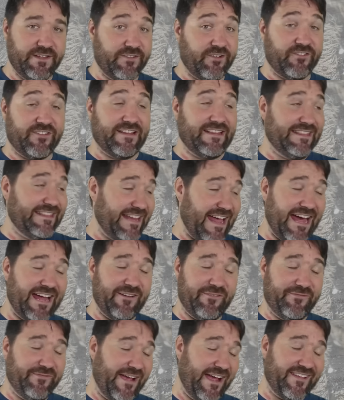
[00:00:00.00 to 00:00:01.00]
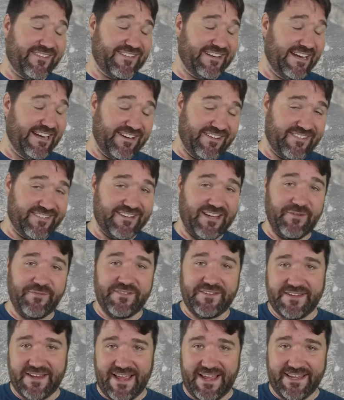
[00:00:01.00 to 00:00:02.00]
there's a lot of fascinating stuff
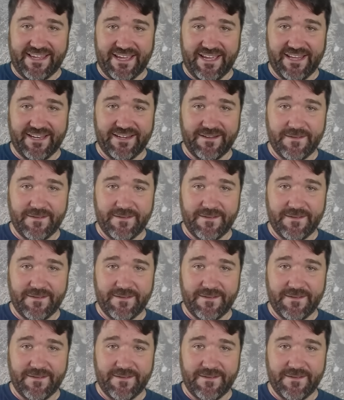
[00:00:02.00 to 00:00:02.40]
to take in.